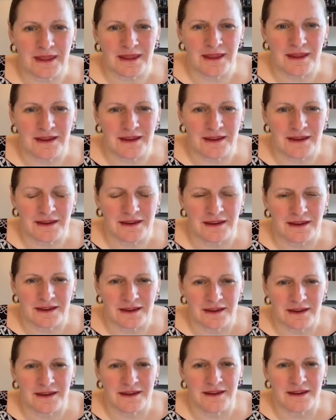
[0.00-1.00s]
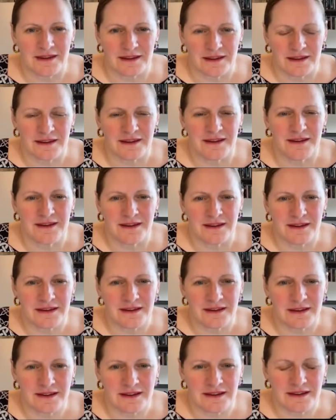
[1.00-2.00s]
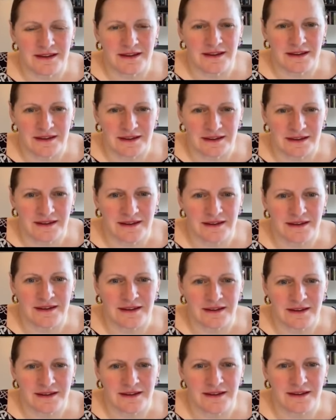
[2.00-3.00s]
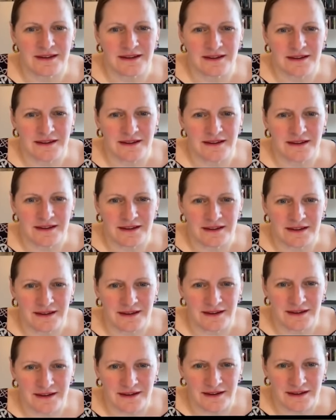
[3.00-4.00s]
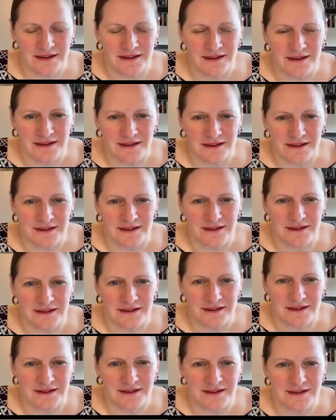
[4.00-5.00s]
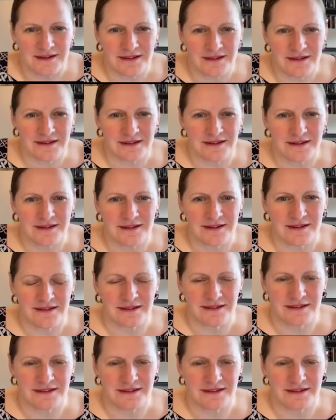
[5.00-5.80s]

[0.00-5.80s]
No words are spoken by the person on screen.